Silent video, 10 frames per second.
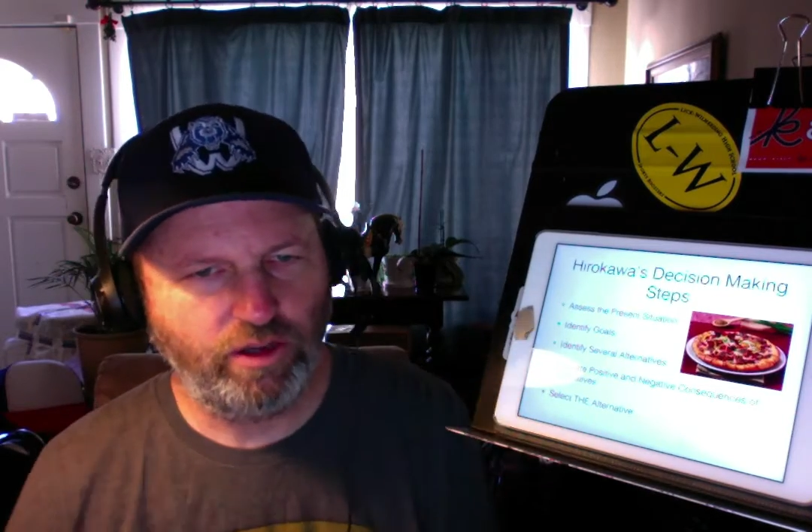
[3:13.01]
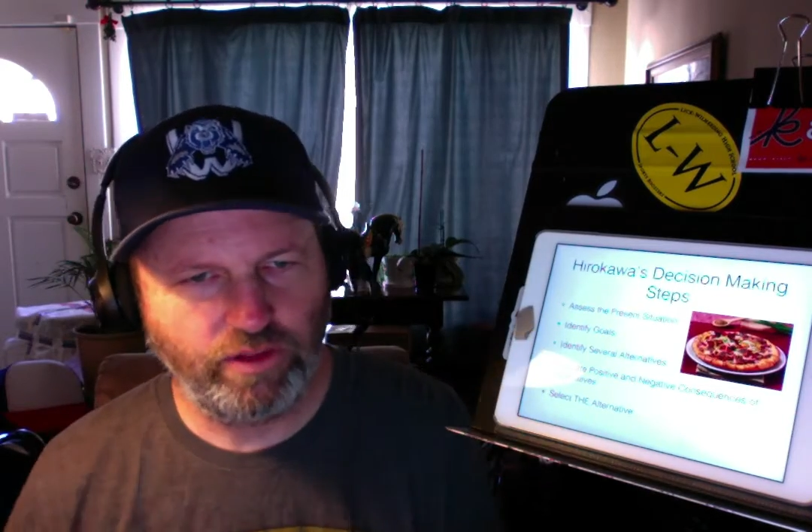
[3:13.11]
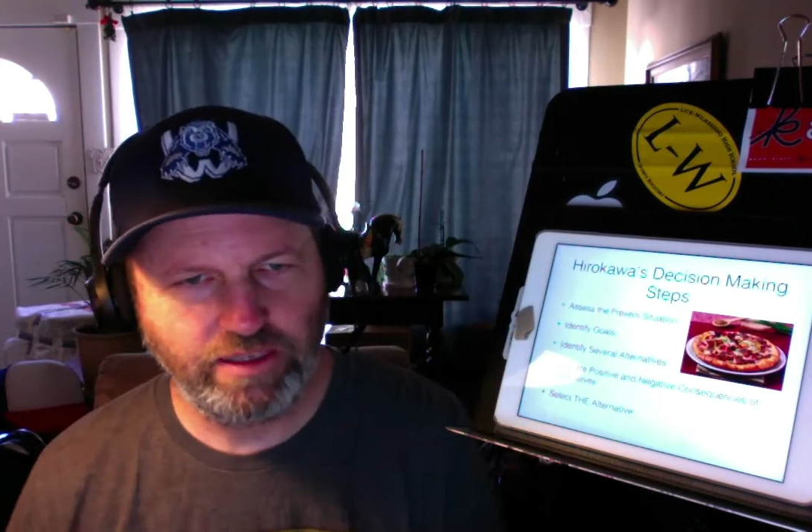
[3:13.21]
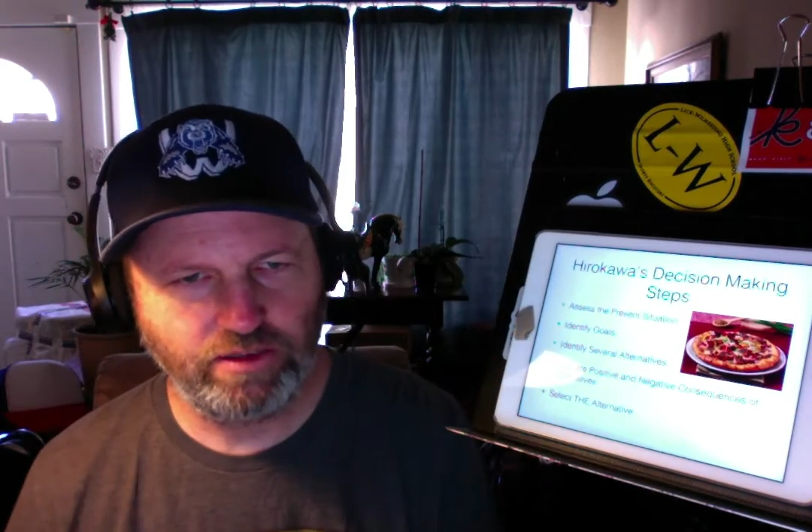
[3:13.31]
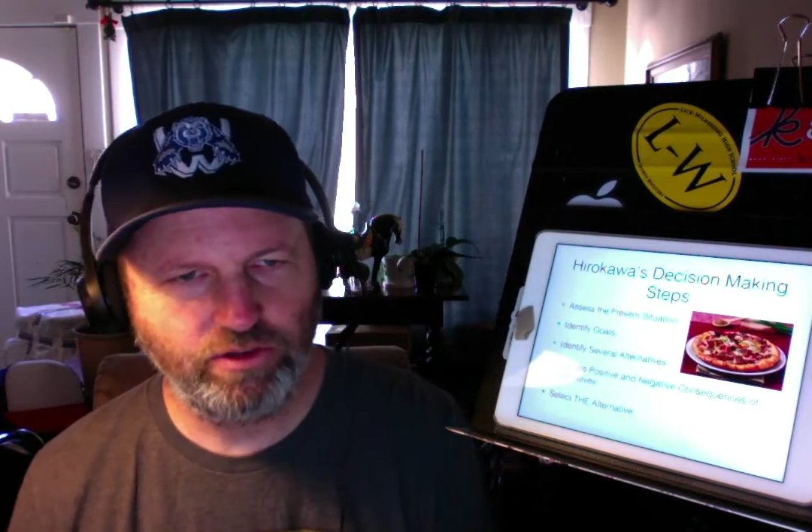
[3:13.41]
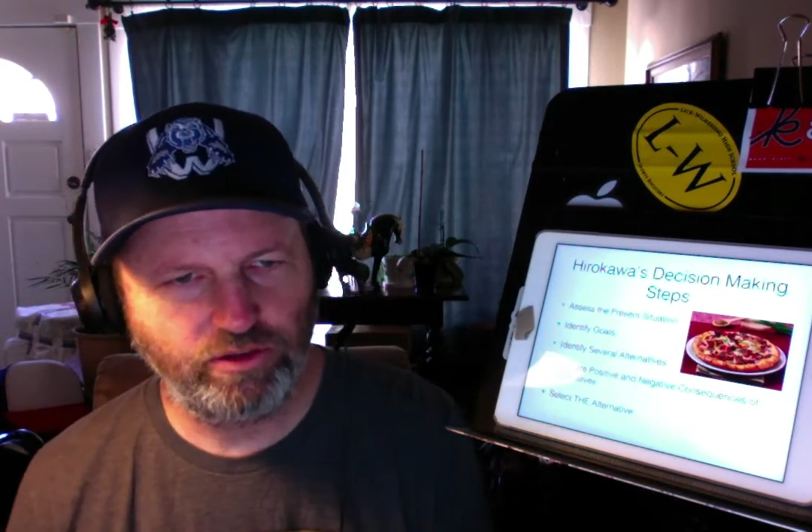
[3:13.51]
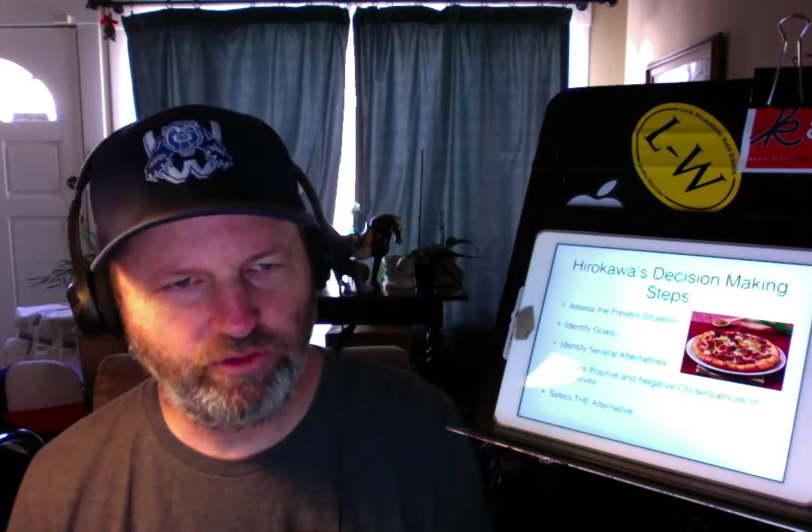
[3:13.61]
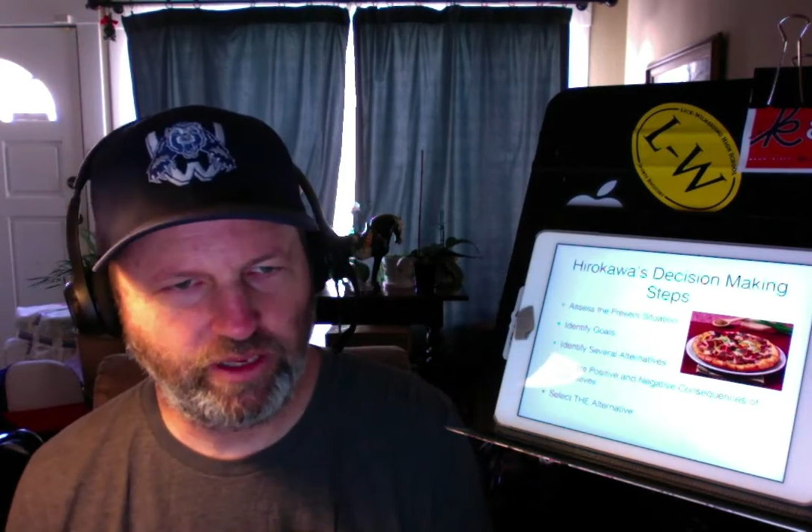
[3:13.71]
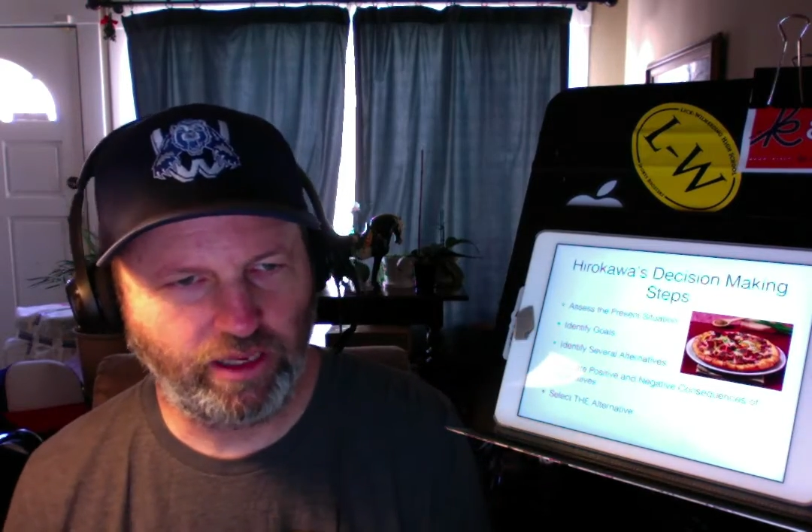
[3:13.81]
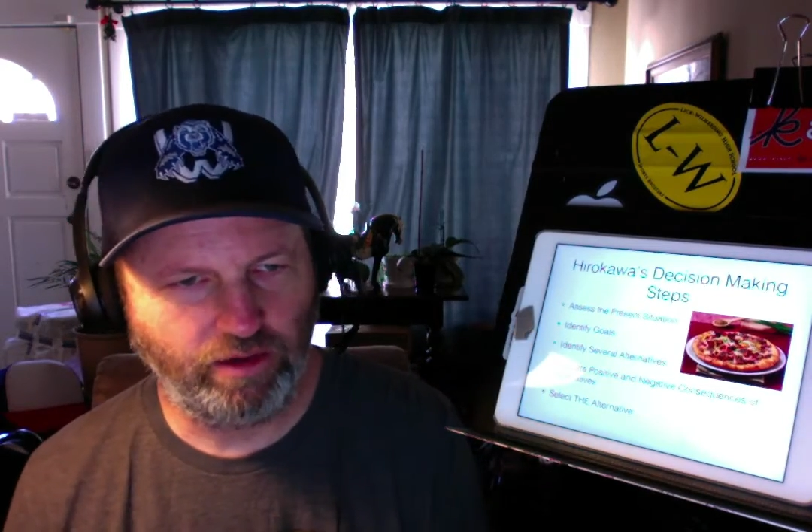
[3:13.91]
that's critical
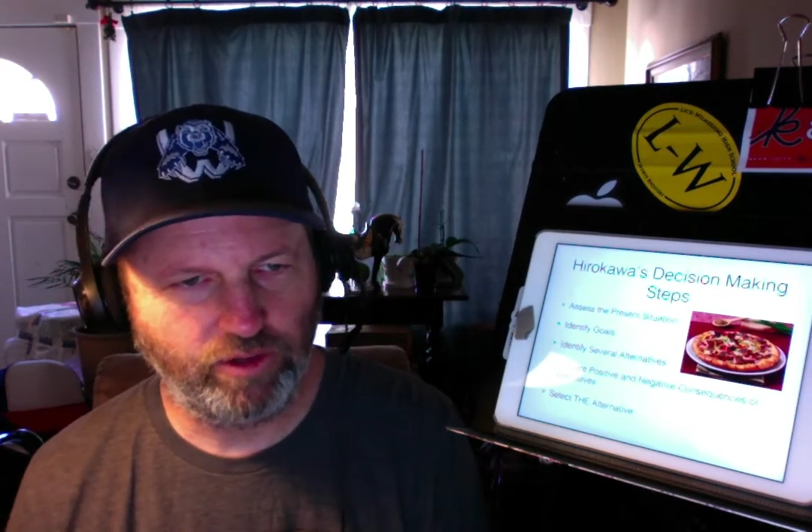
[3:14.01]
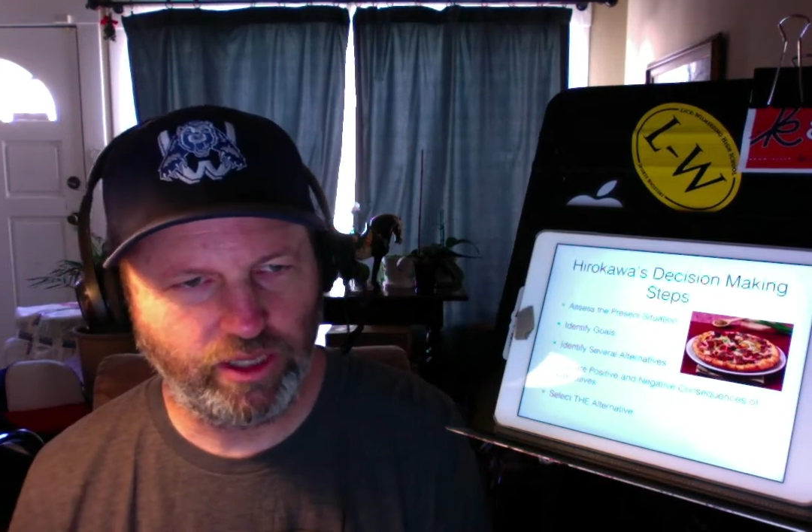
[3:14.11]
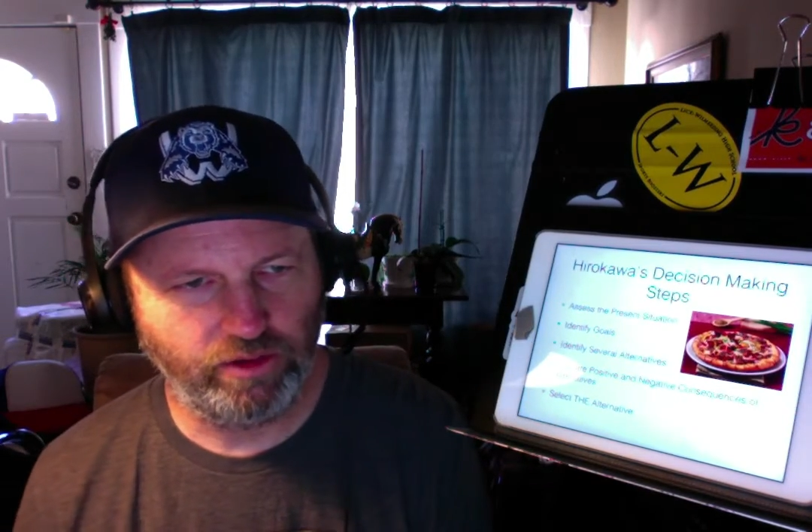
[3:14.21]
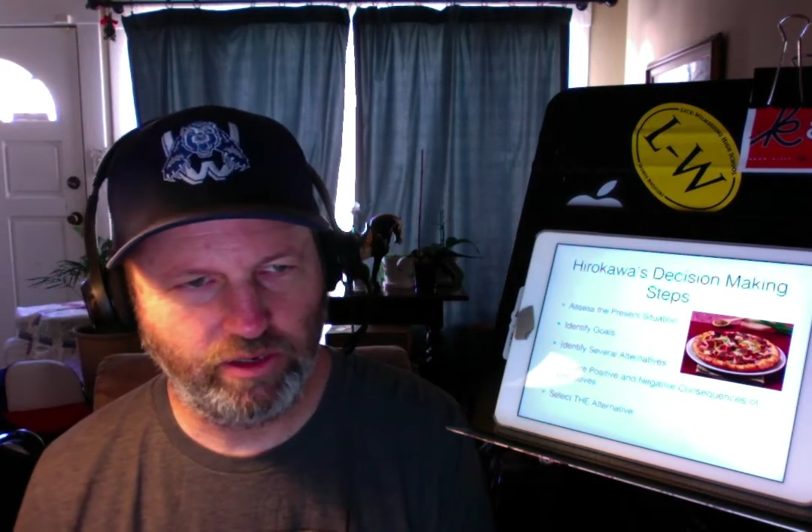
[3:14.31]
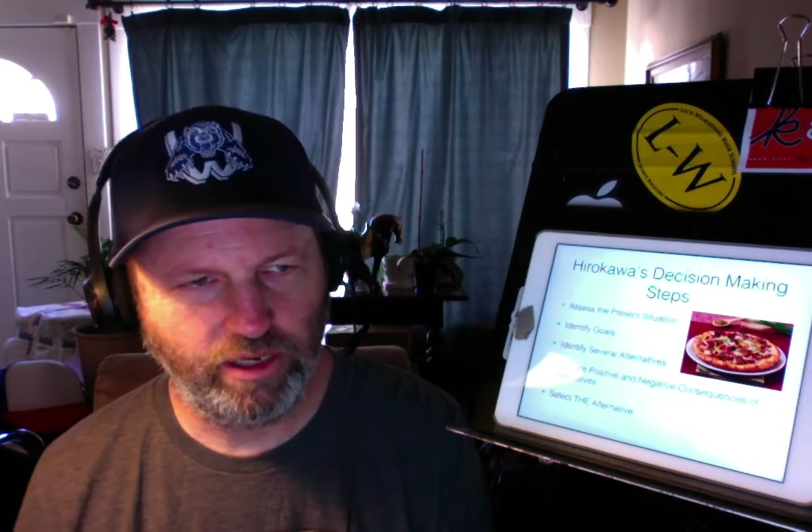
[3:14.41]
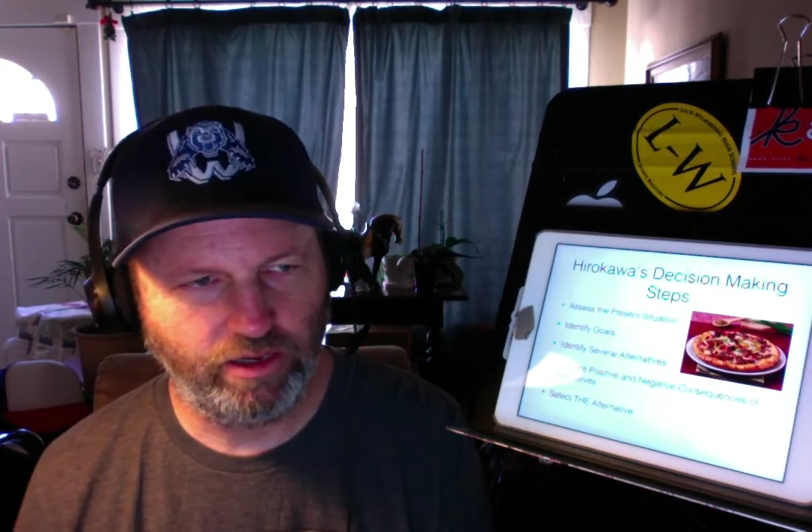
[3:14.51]
thinking, really looking